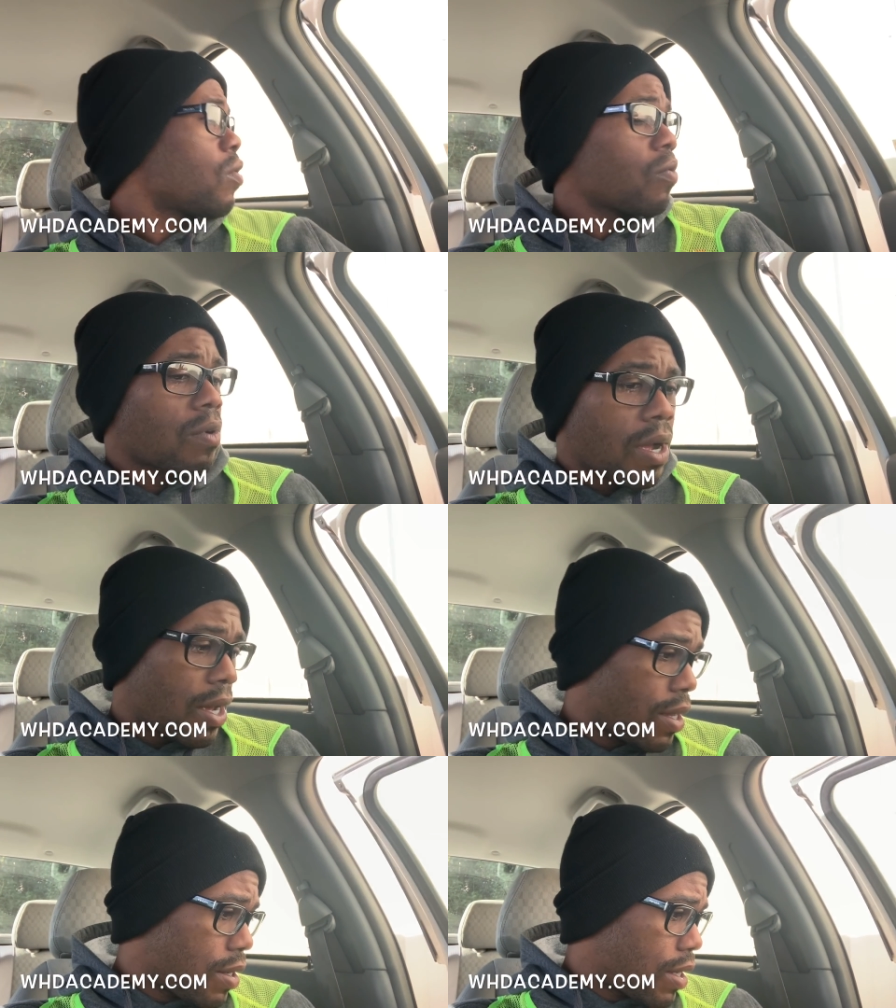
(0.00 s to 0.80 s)

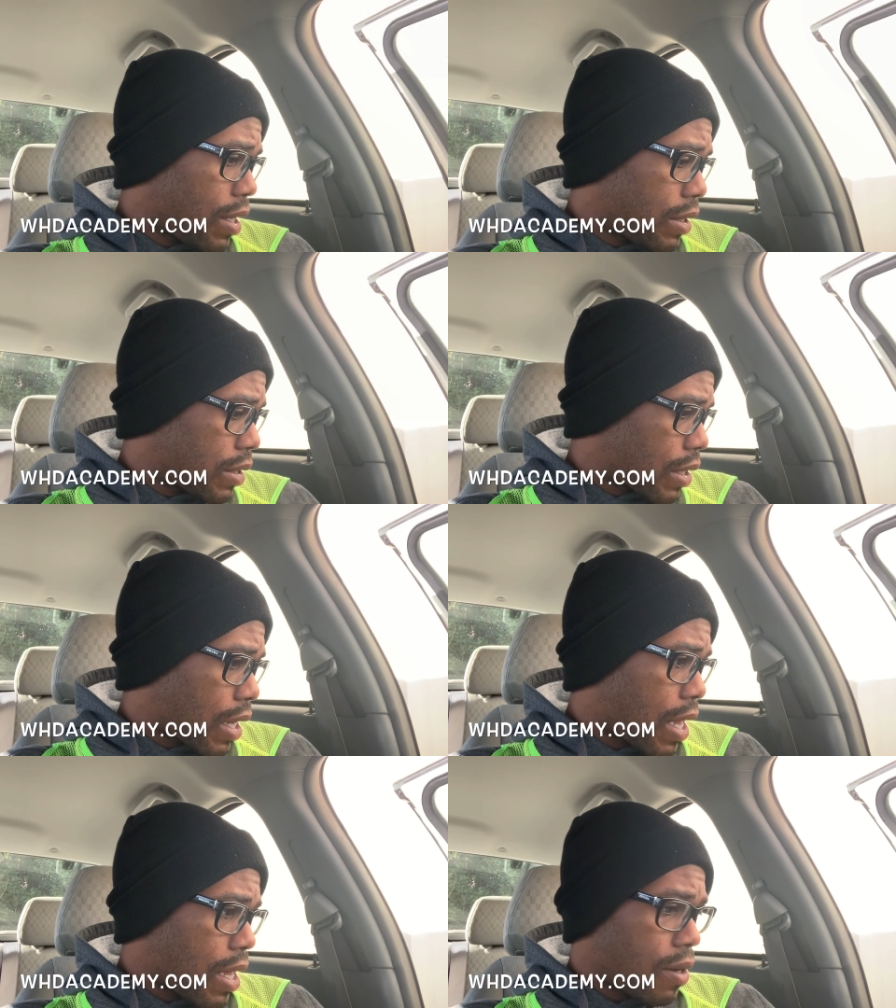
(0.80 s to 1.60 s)
riding and
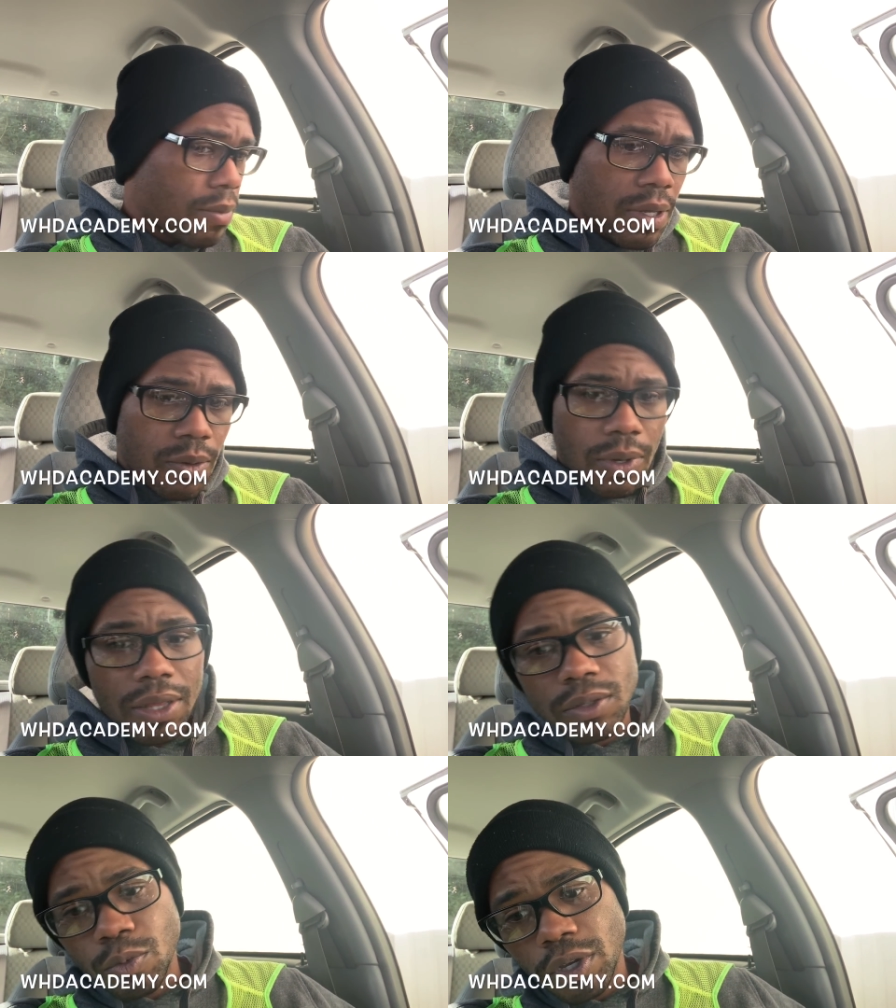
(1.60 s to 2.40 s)
sliding, man. We
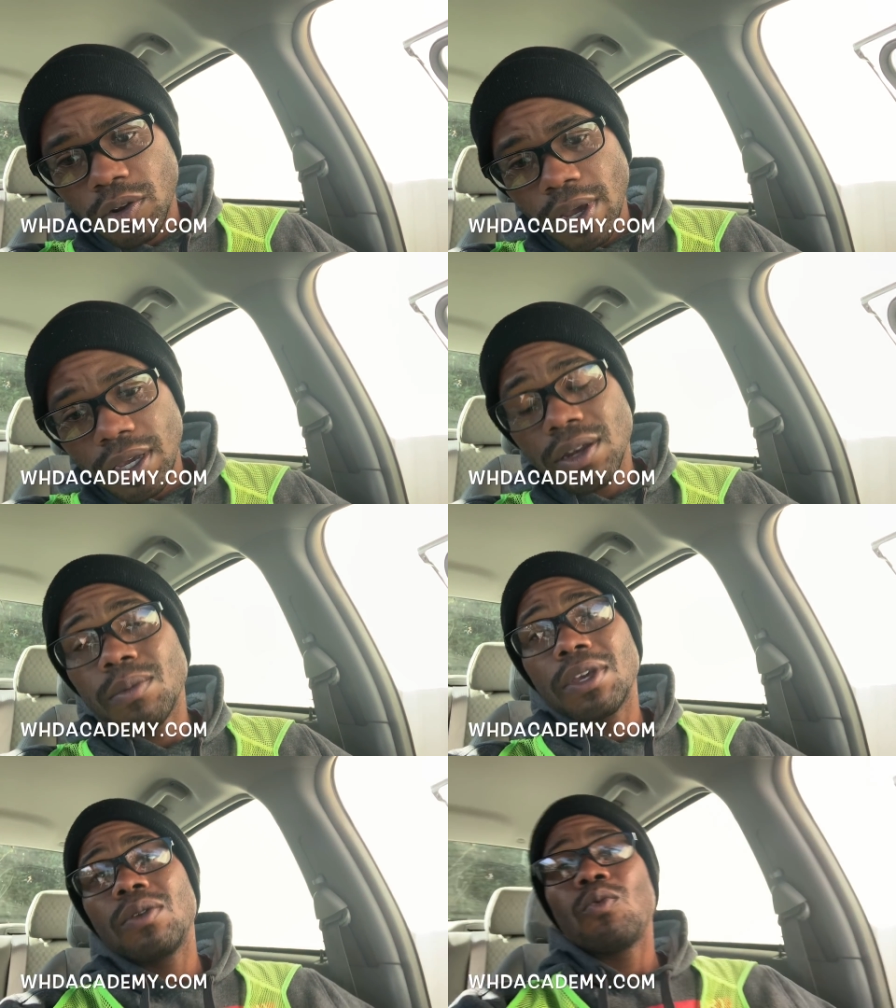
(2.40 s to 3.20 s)
got this boy cranking
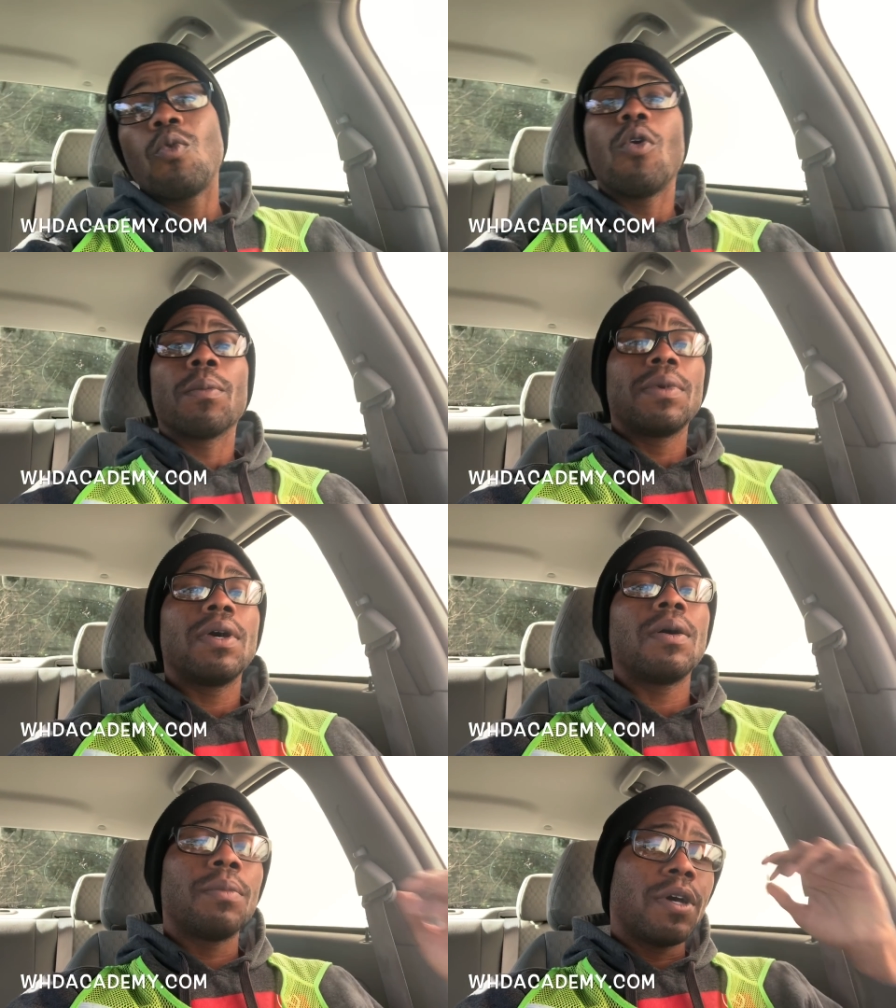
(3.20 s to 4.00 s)
up, getting warmed
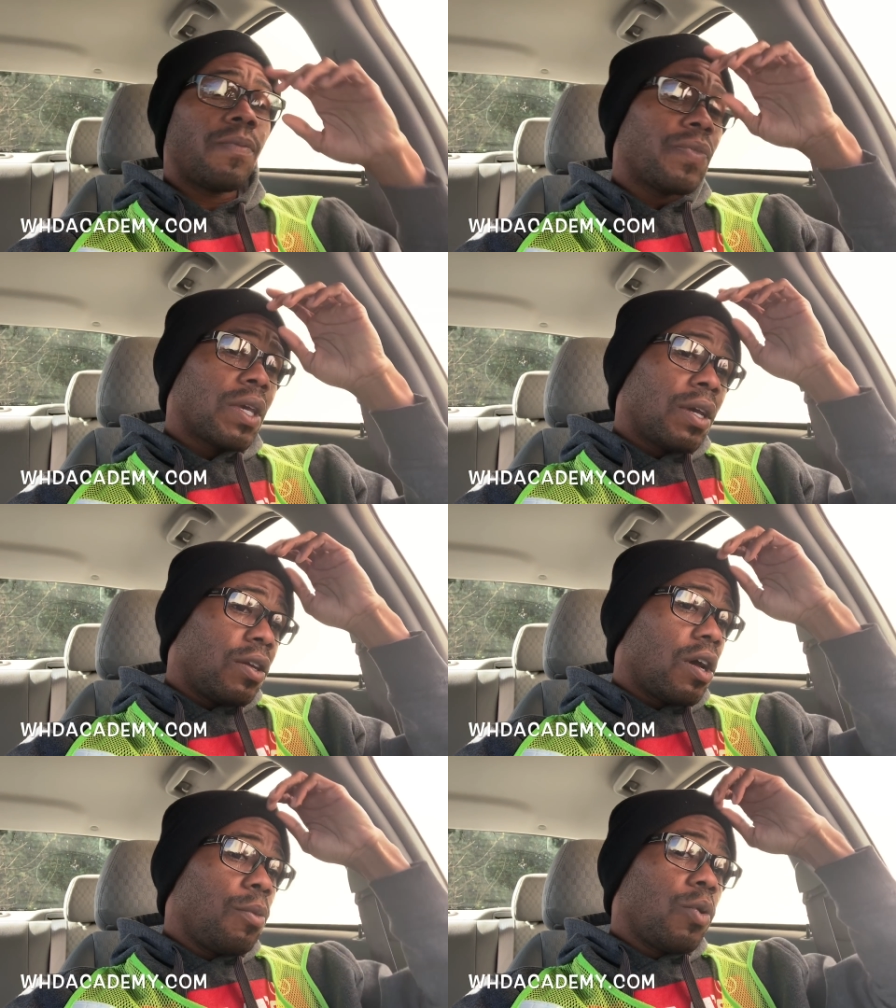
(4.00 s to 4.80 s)
up. But
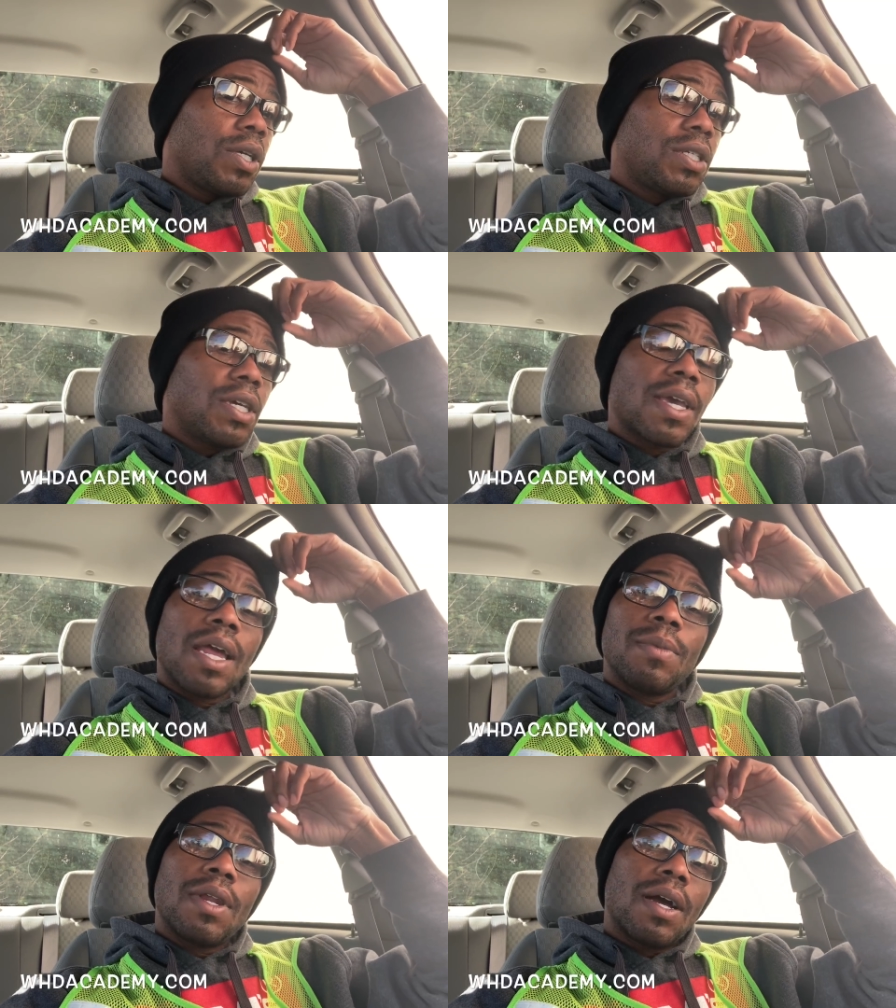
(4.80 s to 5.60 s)

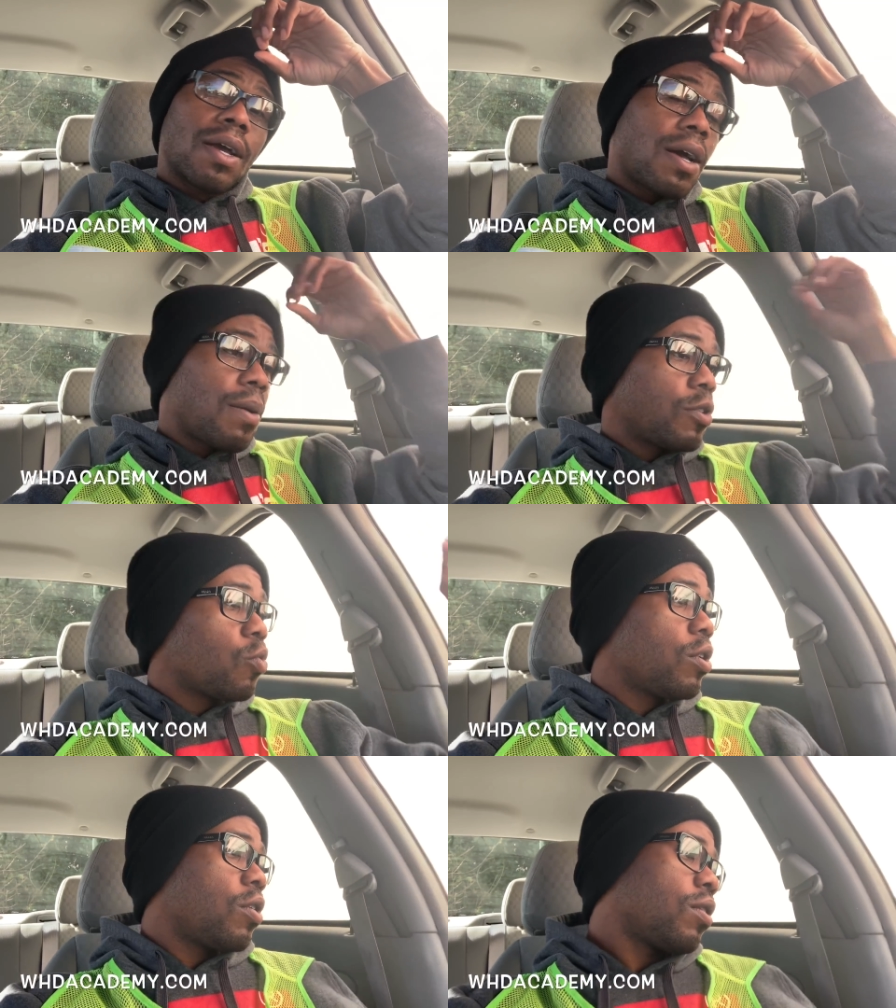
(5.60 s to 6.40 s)
whdacademy.com is
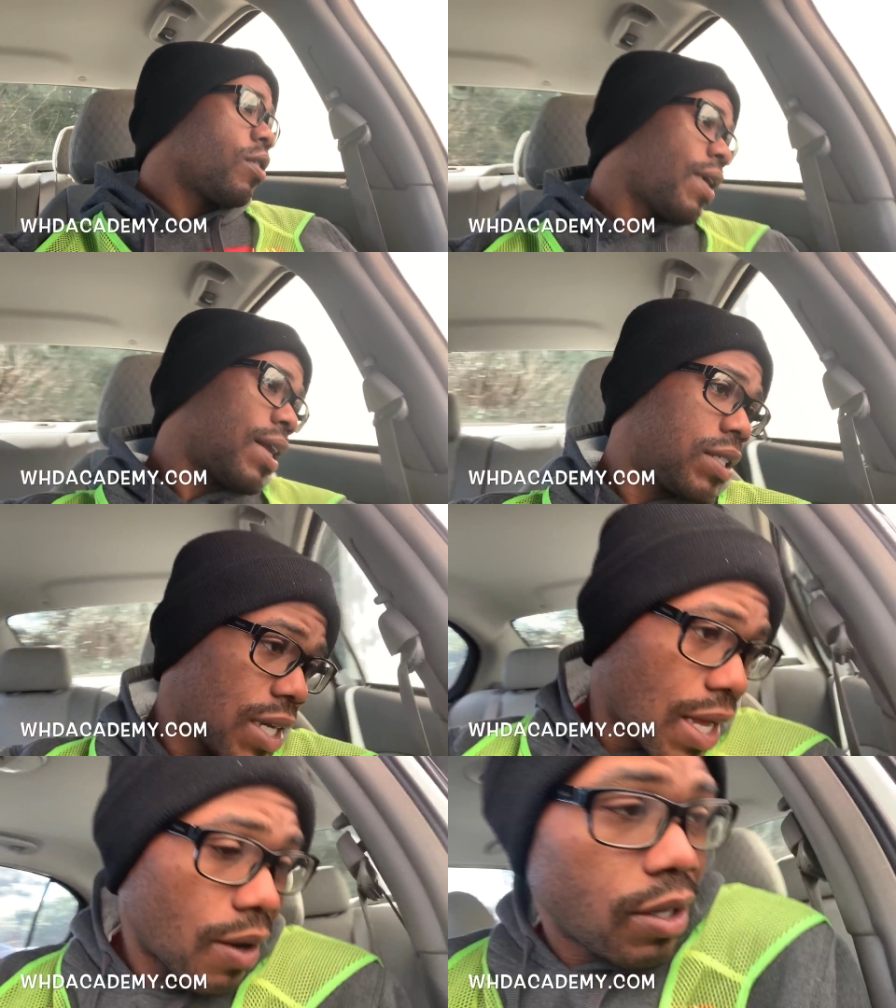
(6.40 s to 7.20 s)
where you're going to learn how to
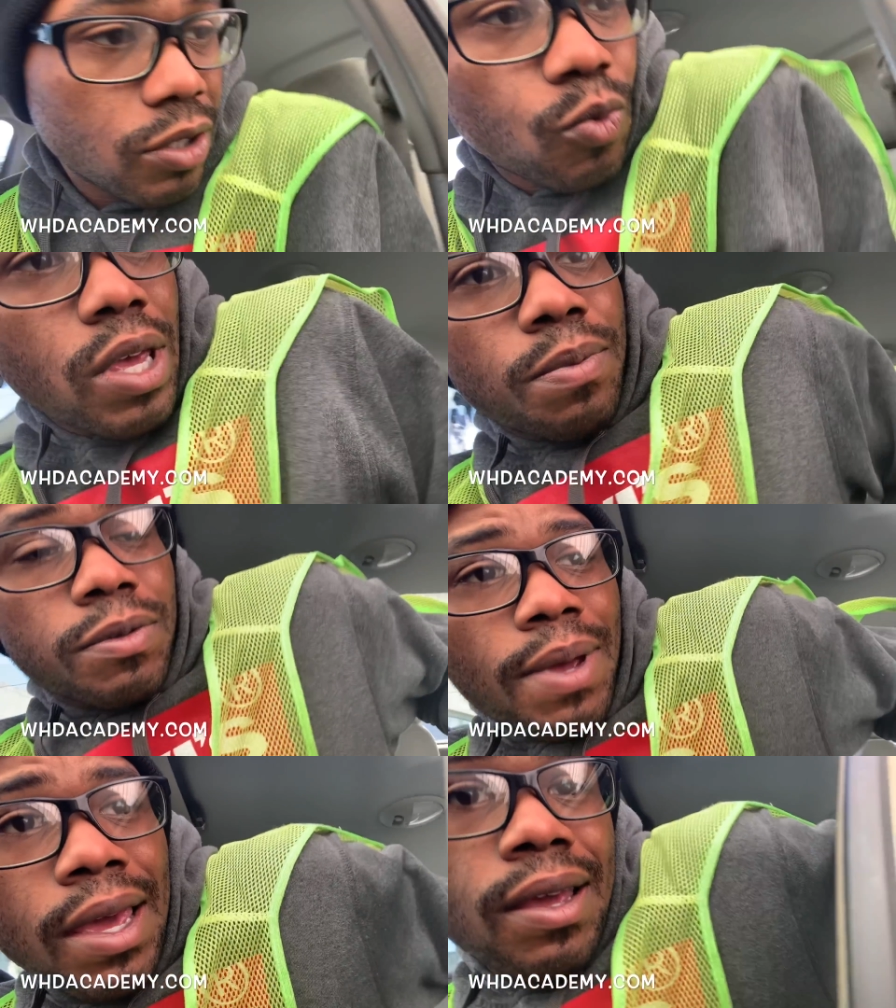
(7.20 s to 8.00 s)
check out these whips,
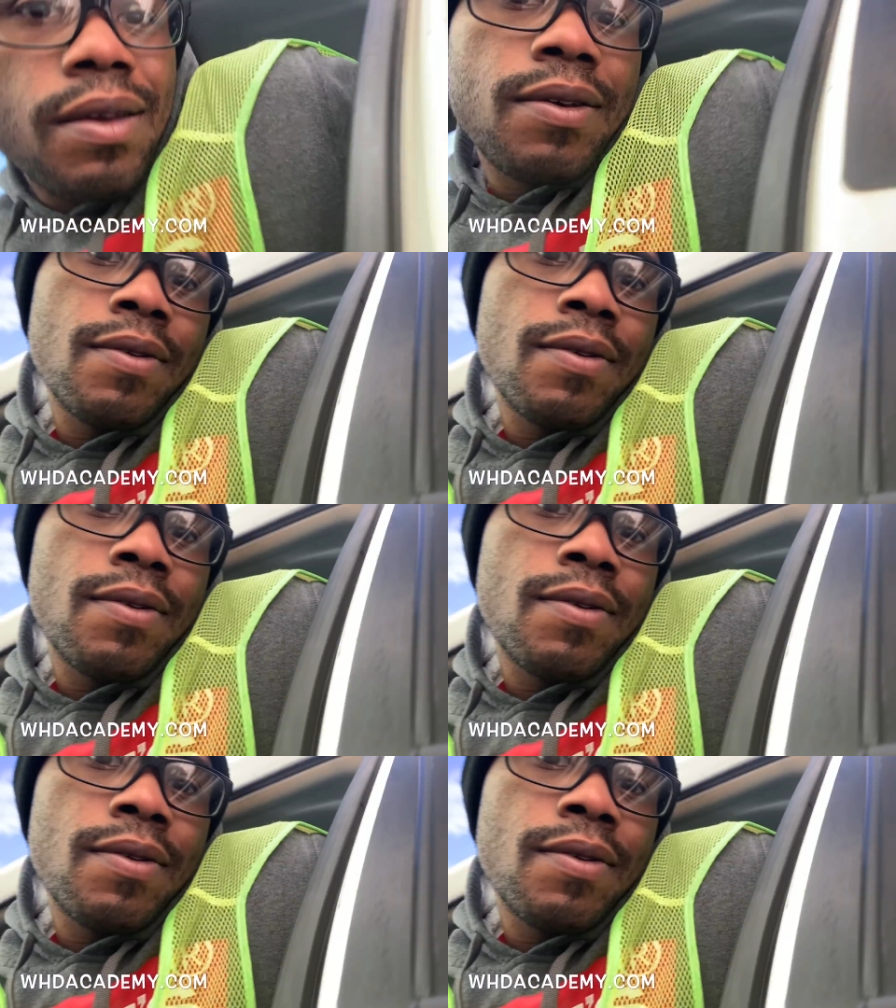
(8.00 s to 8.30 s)
man.